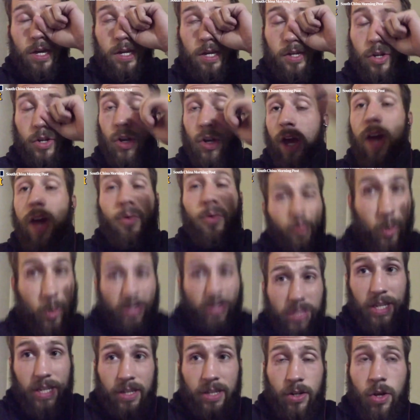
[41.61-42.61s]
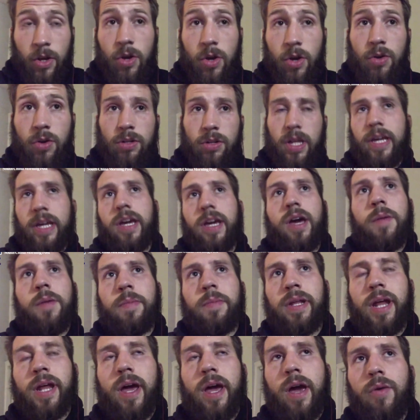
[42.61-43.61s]
Not really, no. Like, I
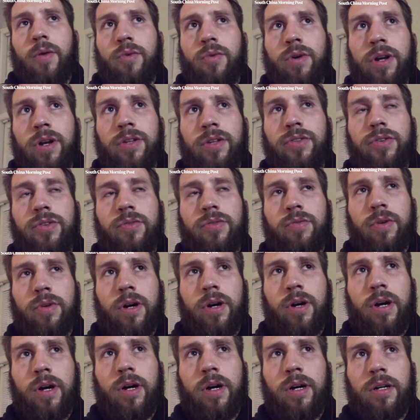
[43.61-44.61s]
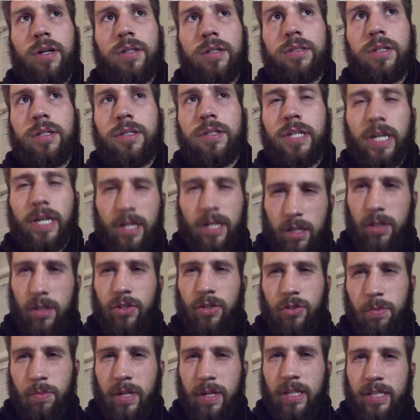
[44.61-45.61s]
mean, I wanted to take a
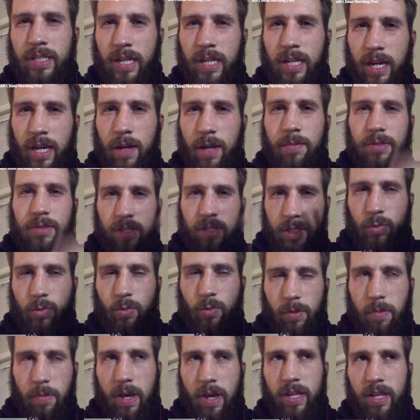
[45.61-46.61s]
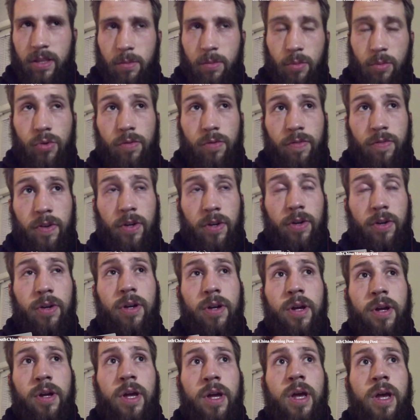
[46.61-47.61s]
little bit of time since we made the move here,
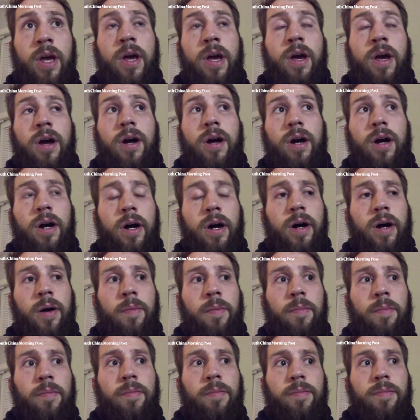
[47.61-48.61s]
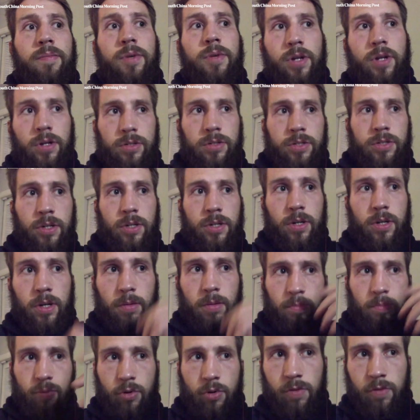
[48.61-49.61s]
to
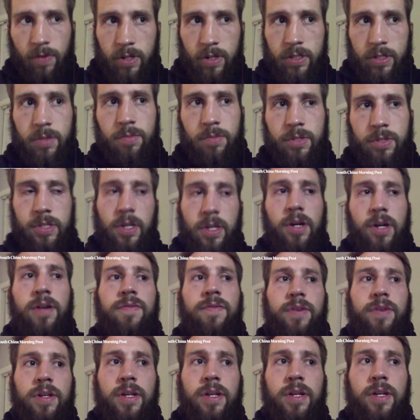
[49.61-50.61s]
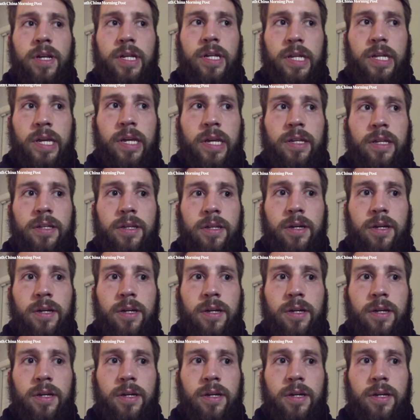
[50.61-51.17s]
improve on some stuff and get,